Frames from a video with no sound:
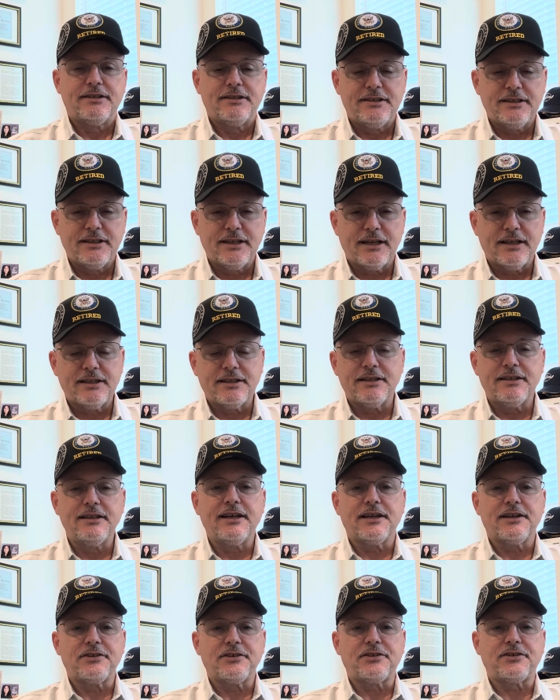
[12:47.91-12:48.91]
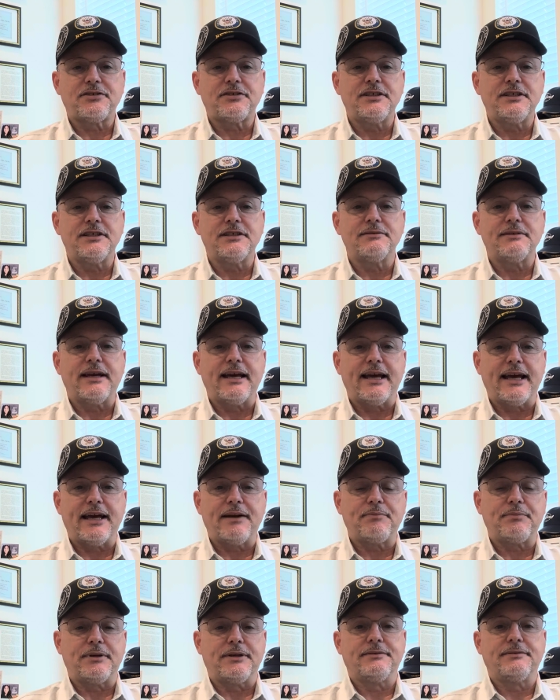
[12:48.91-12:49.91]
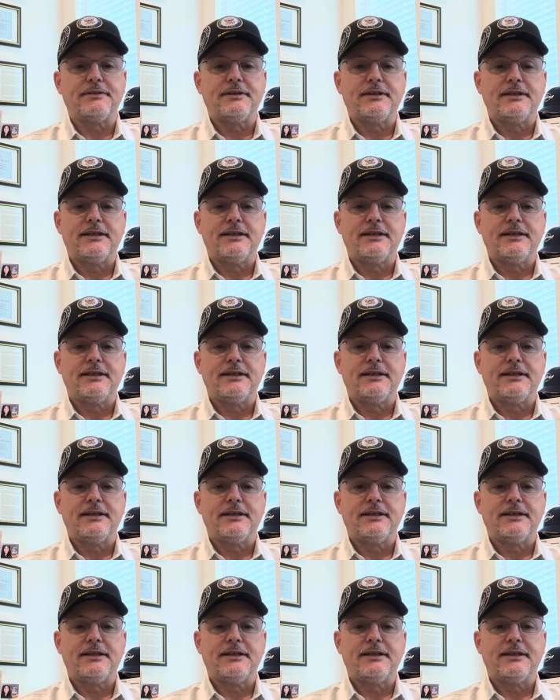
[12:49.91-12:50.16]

You got to see it happen.